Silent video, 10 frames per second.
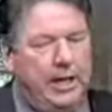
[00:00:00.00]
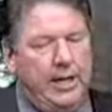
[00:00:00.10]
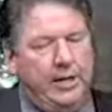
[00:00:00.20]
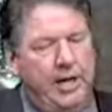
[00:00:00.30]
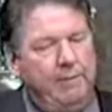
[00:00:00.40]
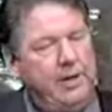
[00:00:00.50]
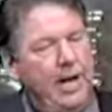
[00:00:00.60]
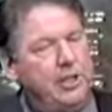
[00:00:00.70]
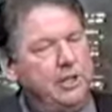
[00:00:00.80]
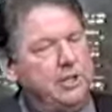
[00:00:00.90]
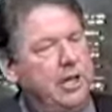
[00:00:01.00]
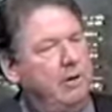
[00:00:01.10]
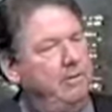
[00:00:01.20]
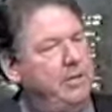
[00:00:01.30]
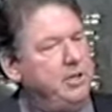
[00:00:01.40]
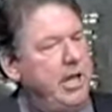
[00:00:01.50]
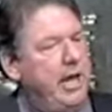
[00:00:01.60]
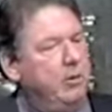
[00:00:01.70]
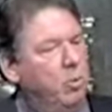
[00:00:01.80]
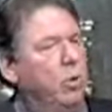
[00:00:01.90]
And you have to ask yourself, is
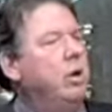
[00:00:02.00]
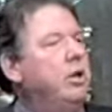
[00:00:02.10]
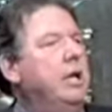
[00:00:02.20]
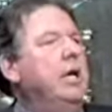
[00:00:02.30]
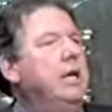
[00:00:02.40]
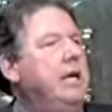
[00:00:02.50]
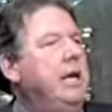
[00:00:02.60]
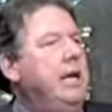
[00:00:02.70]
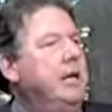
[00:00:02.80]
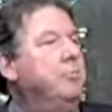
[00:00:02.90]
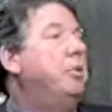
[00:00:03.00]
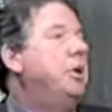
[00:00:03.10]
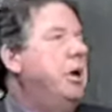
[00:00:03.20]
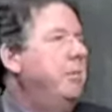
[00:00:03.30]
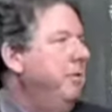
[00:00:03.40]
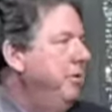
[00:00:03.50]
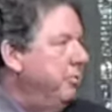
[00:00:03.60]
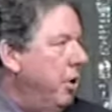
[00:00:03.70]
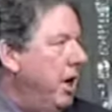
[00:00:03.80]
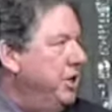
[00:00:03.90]
that worth getting a plum of the
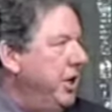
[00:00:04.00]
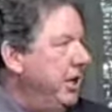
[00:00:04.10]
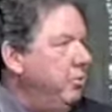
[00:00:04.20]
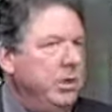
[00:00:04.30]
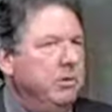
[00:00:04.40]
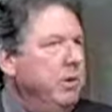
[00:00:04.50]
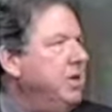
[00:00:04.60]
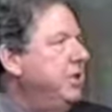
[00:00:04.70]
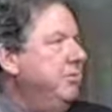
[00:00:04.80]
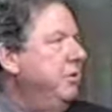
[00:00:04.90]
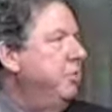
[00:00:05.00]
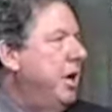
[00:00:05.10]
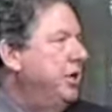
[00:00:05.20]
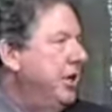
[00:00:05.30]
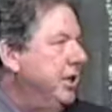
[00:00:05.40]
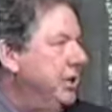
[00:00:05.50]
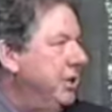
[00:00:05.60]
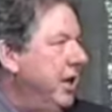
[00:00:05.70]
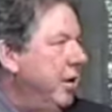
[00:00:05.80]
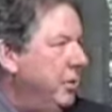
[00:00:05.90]
project when the rest of the project
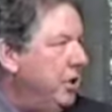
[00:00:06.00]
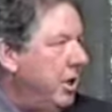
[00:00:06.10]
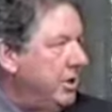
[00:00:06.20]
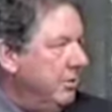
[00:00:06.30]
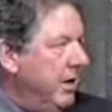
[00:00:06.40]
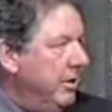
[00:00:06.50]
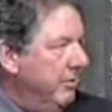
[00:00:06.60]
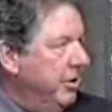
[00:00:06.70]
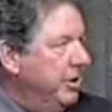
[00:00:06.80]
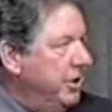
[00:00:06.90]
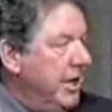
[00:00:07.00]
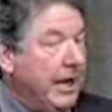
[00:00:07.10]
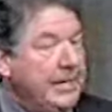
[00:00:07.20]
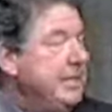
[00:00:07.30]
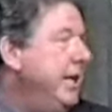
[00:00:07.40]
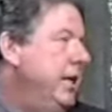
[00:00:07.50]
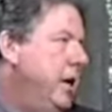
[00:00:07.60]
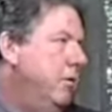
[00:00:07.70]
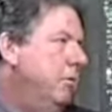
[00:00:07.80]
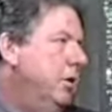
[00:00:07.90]
is an albatross around the voter's neck? I say
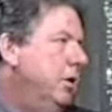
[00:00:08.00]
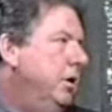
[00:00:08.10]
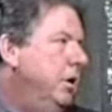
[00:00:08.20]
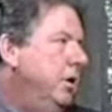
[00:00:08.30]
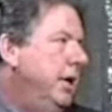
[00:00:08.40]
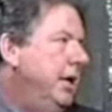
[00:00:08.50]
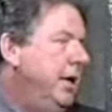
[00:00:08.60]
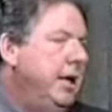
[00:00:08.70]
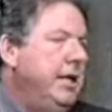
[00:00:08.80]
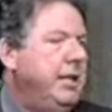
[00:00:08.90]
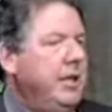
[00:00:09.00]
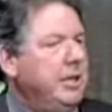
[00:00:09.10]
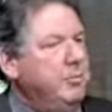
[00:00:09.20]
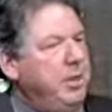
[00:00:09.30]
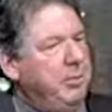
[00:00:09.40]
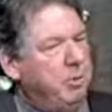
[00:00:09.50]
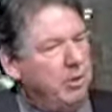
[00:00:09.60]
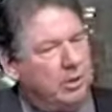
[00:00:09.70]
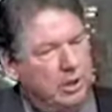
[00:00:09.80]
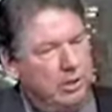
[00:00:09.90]
no. And I think that
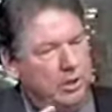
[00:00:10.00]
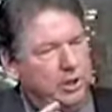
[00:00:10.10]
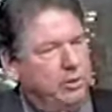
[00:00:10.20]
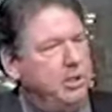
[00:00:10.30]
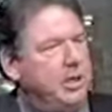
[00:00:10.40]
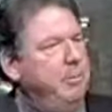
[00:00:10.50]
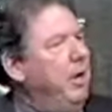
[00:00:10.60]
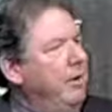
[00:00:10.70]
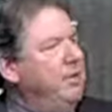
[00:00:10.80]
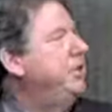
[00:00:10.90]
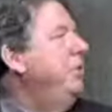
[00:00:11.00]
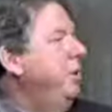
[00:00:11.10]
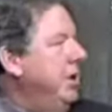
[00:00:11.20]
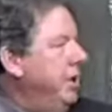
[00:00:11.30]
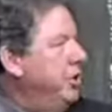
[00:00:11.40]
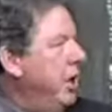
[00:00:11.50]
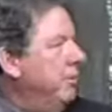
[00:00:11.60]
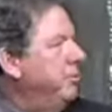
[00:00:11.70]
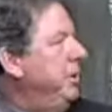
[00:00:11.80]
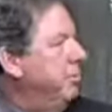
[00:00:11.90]
people are short. I mean, obviously we need
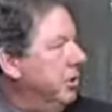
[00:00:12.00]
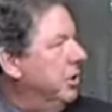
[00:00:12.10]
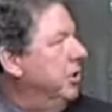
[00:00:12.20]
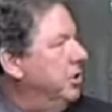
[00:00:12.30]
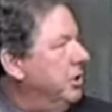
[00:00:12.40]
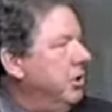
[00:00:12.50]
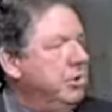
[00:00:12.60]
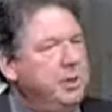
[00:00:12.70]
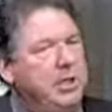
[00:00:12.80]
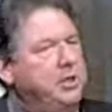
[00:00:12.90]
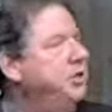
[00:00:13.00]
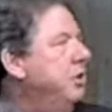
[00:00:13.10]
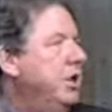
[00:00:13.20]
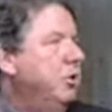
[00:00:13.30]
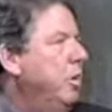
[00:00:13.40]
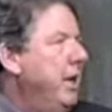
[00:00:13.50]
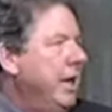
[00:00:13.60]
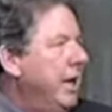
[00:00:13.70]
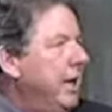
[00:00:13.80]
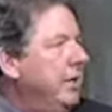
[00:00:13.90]
jobs. People are concerned, but this is not the way to
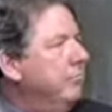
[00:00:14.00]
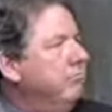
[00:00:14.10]
get it.